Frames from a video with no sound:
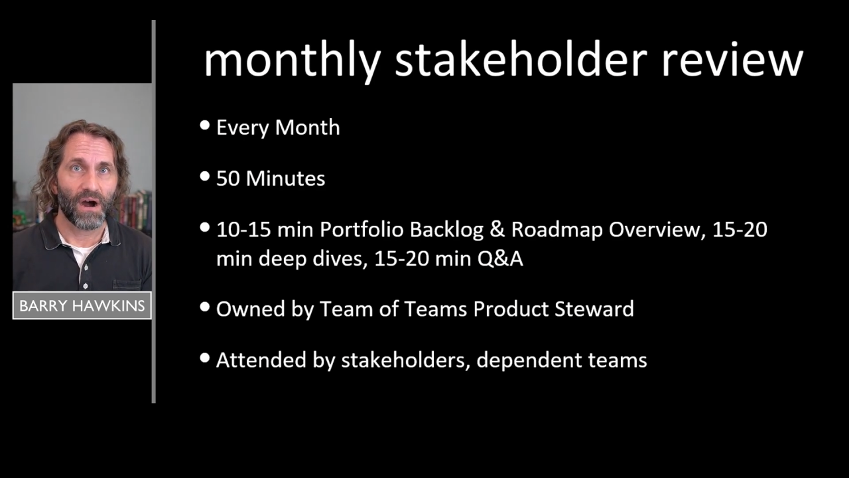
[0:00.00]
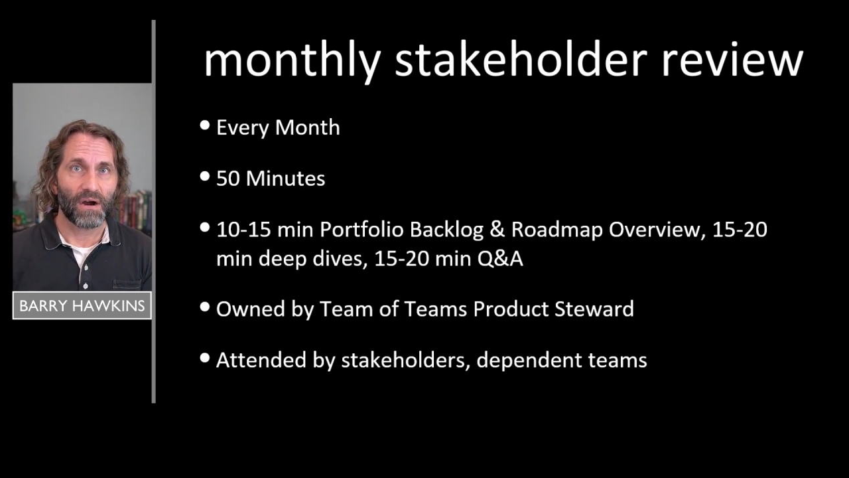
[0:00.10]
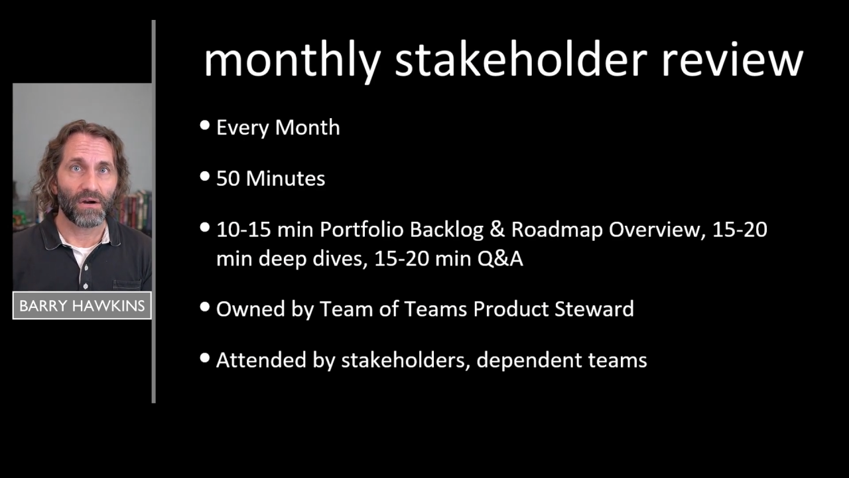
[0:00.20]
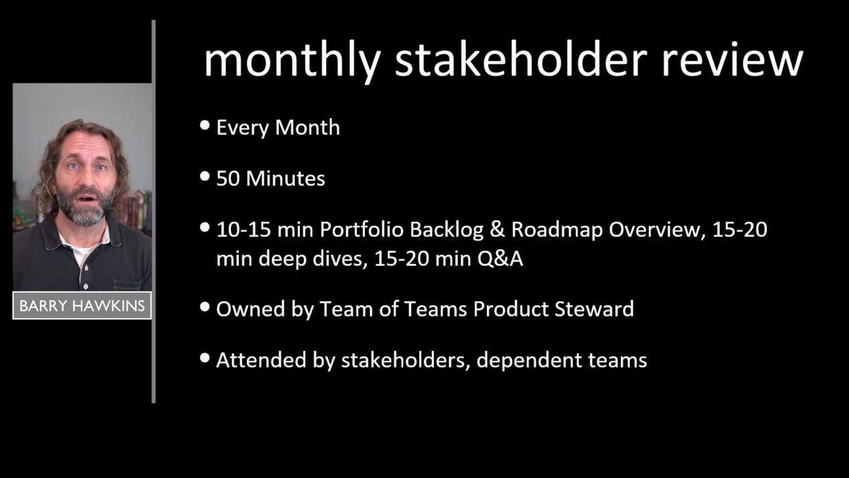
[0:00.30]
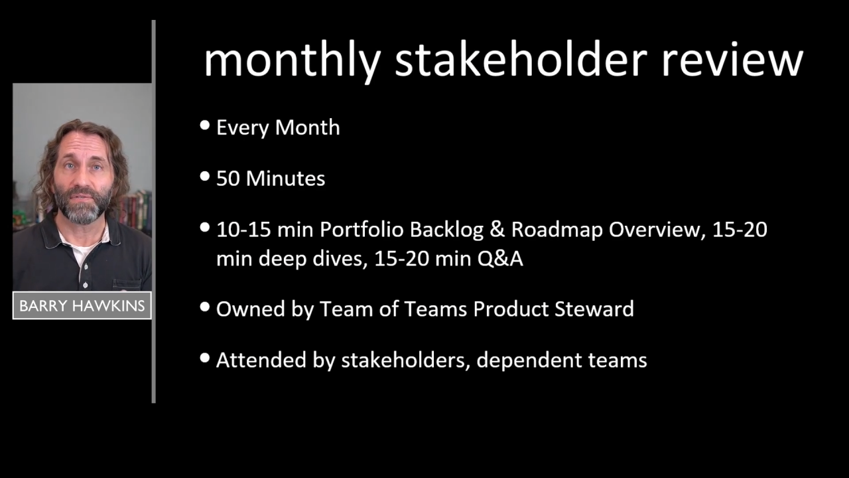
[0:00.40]

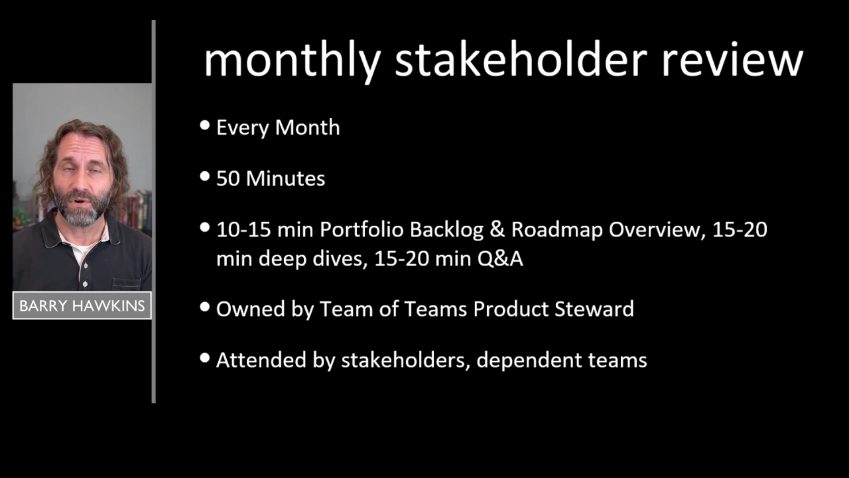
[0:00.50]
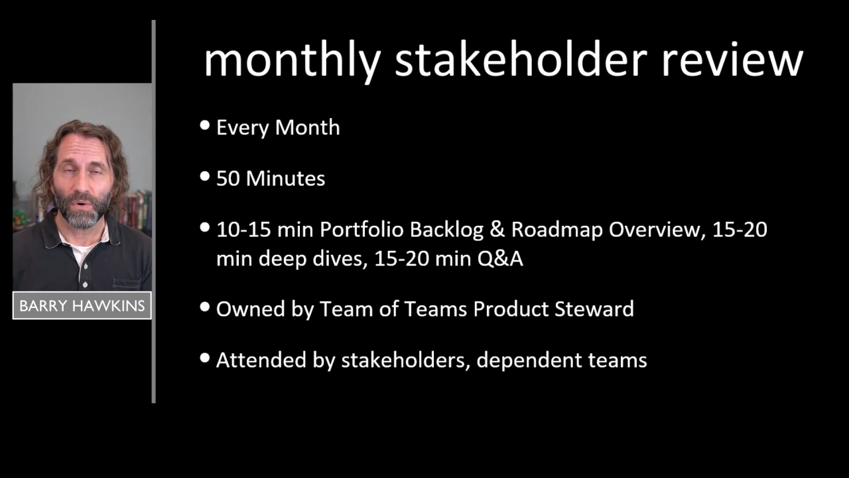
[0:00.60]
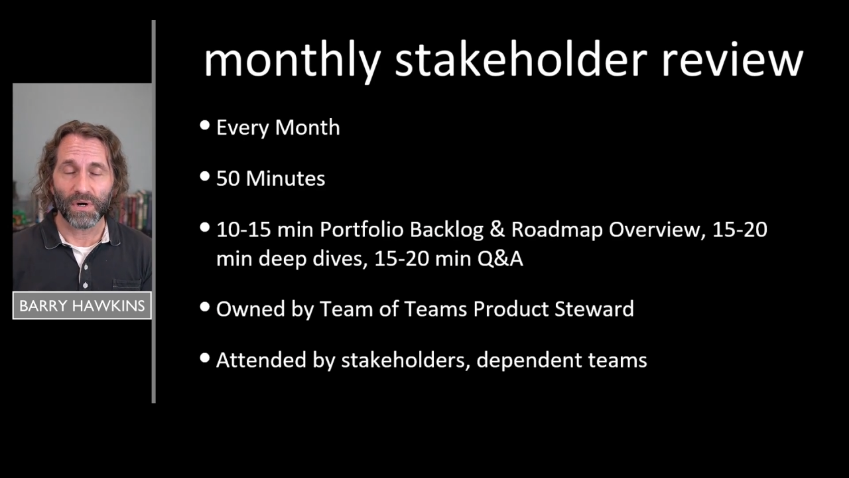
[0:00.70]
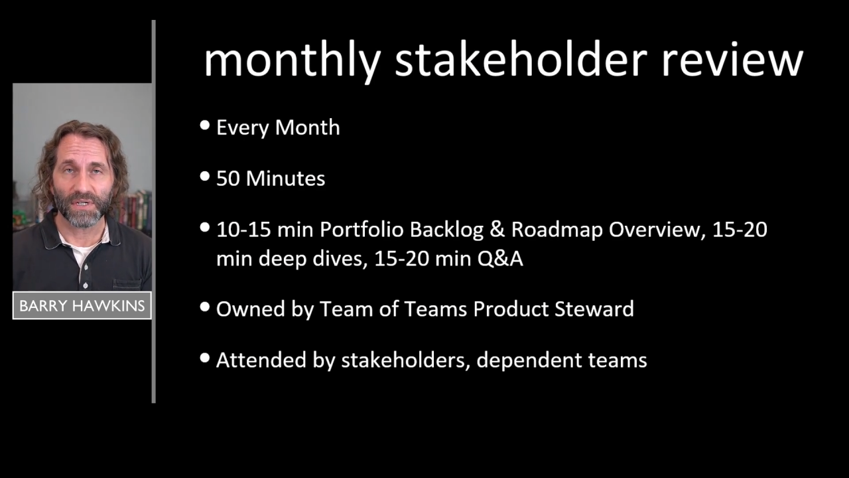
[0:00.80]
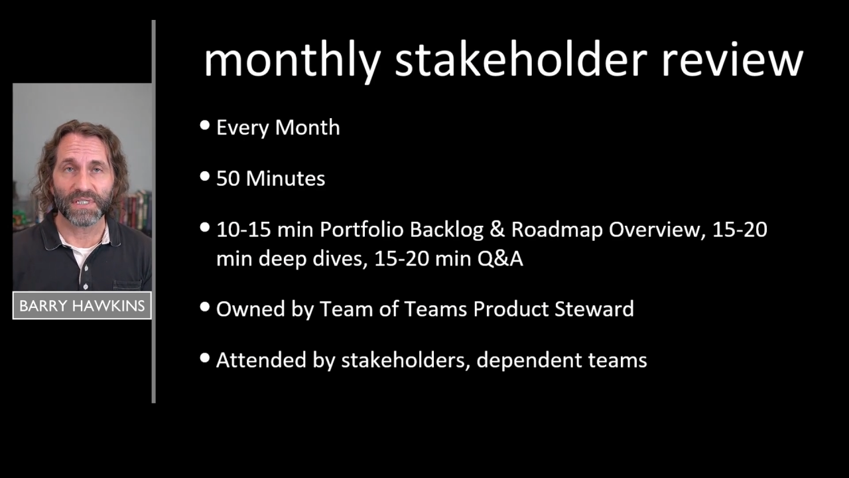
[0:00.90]
are, of
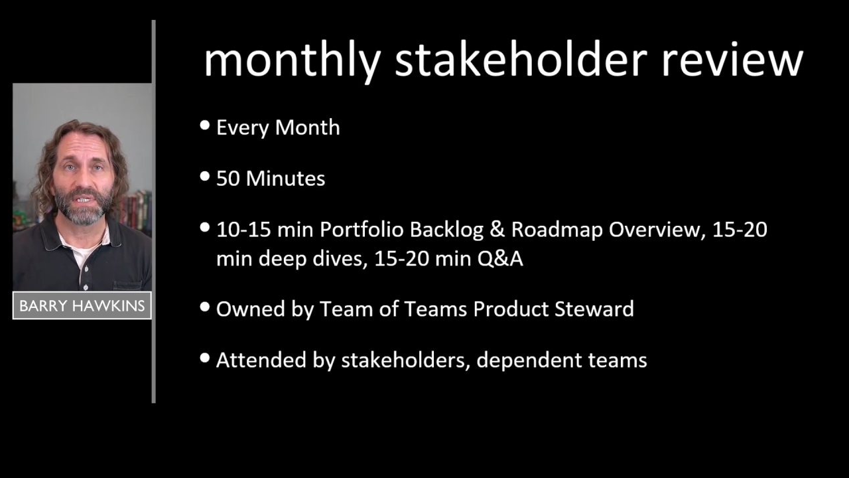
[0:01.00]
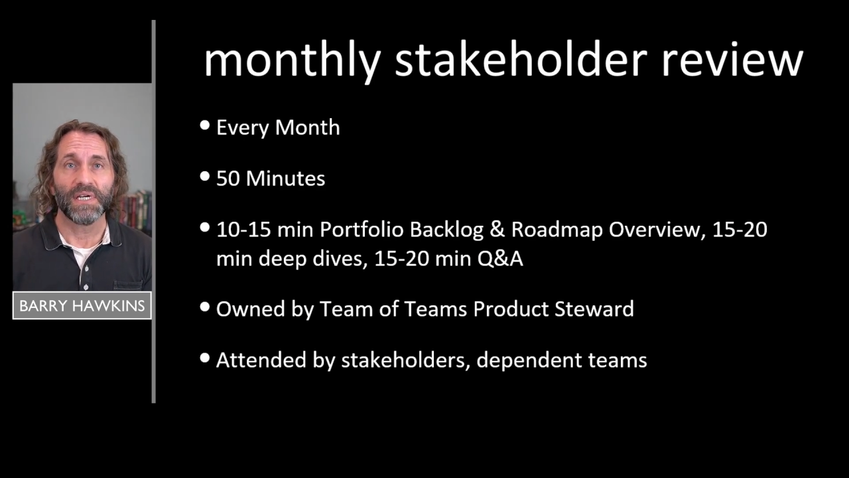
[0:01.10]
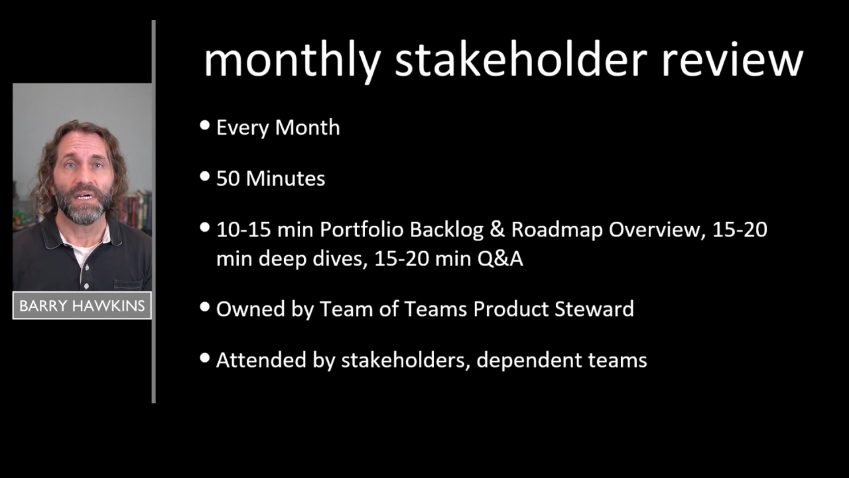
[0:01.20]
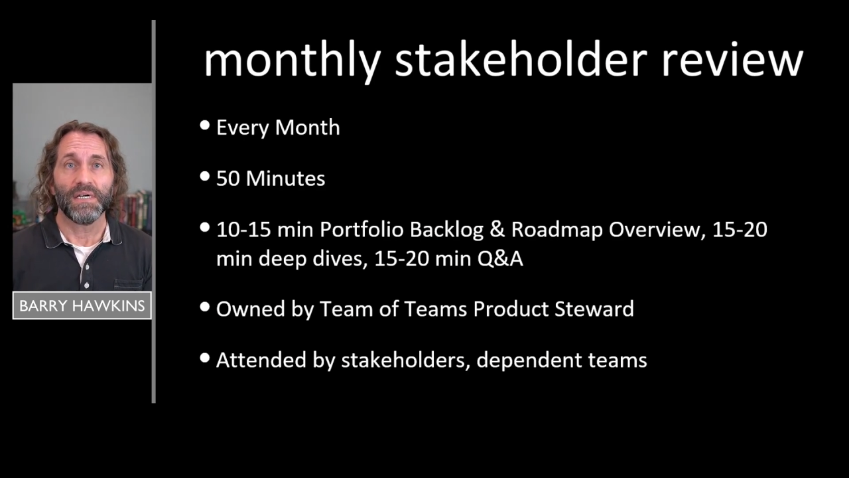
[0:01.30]
course,